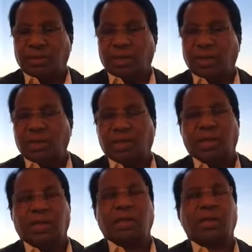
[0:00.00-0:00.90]
I think
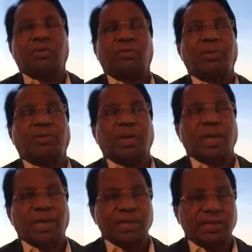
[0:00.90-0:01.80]
it will be
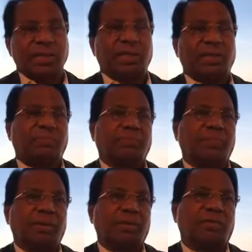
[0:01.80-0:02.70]
very easy
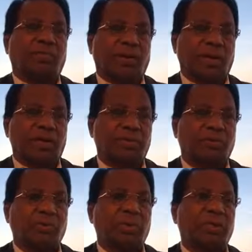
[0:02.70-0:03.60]
for us to
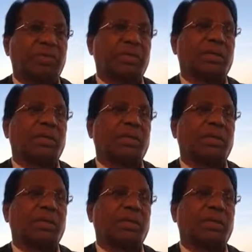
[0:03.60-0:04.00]
do this,